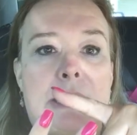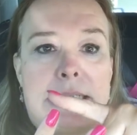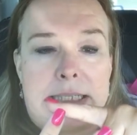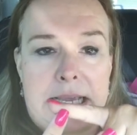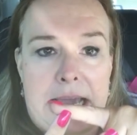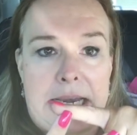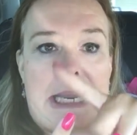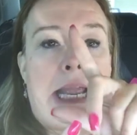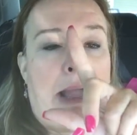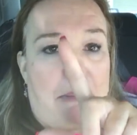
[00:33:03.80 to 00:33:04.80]

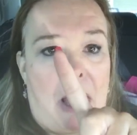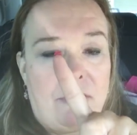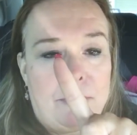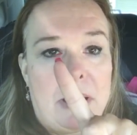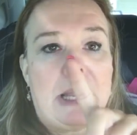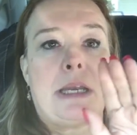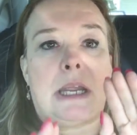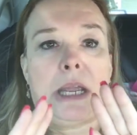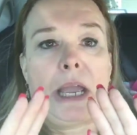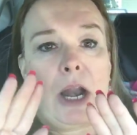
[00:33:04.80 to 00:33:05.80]
Sunday. I'm off
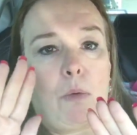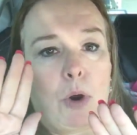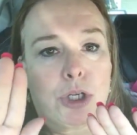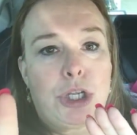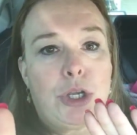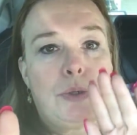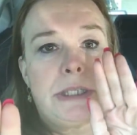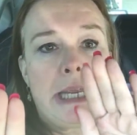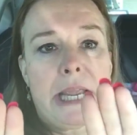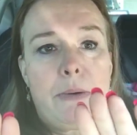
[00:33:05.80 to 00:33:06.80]
Monday, and I work
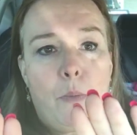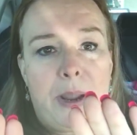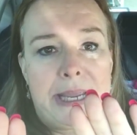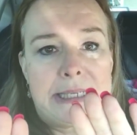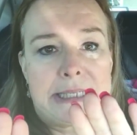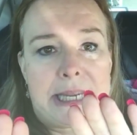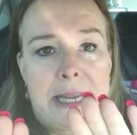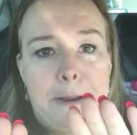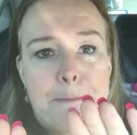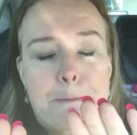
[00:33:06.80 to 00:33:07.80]
Tuesday and
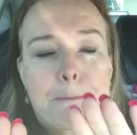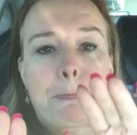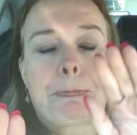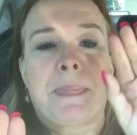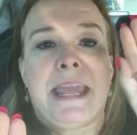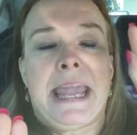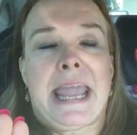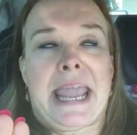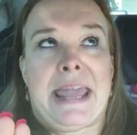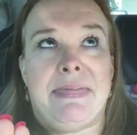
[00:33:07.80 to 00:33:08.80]
Wednesday.
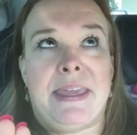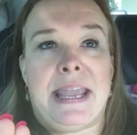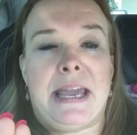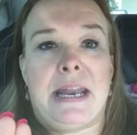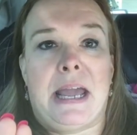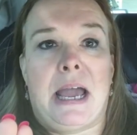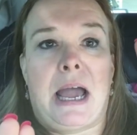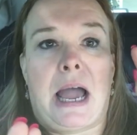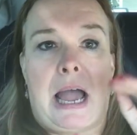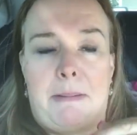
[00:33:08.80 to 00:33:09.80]
And then
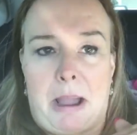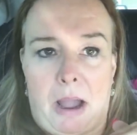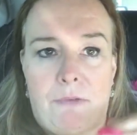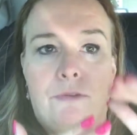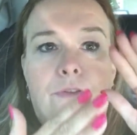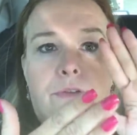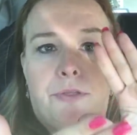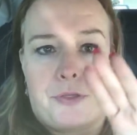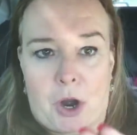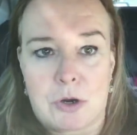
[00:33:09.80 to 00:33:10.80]
I'm off
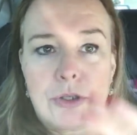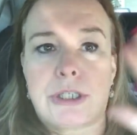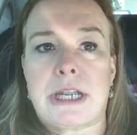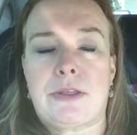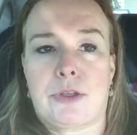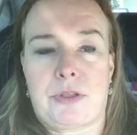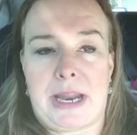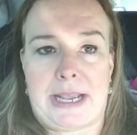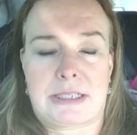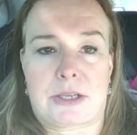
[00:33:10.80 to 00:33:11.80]
Thursday through the
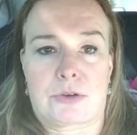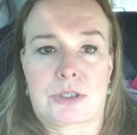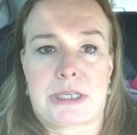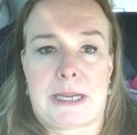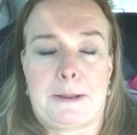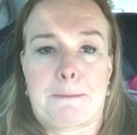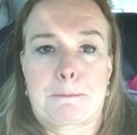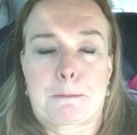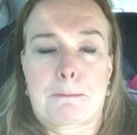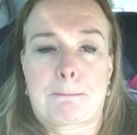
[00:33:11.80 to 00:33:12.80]
next Thursday.
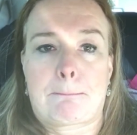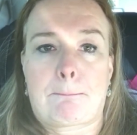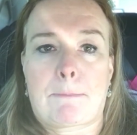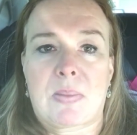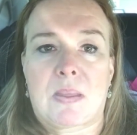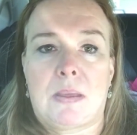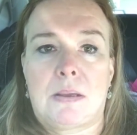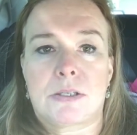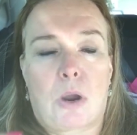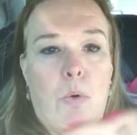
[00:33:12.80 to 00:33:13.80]

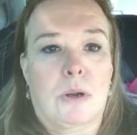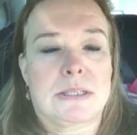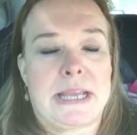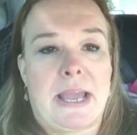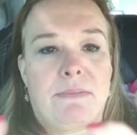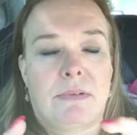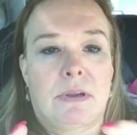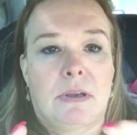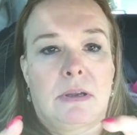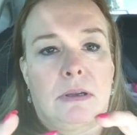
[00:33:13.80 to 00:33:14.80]
So I work 7.
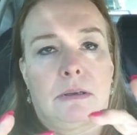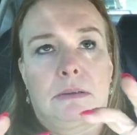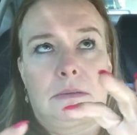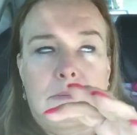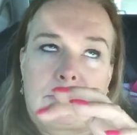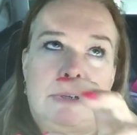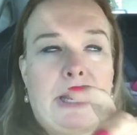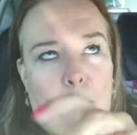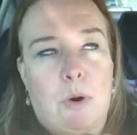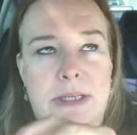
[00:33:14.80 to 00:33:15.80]

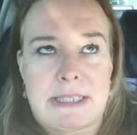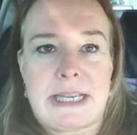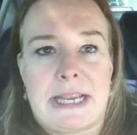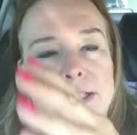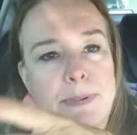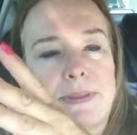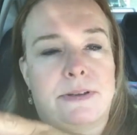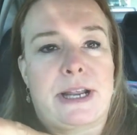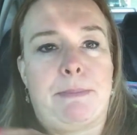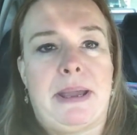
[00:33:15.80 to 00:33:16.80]
Really, I work 6, but
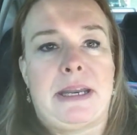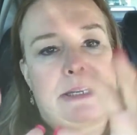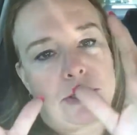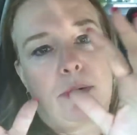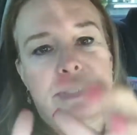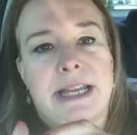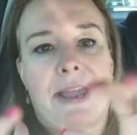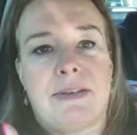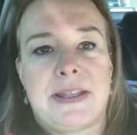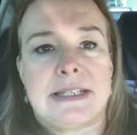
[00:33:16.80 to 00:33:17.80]
there's that Monday. So
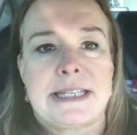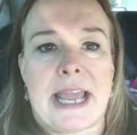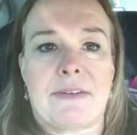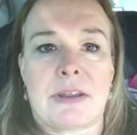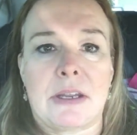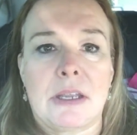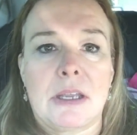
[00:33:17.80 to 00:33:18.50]
7, then 7.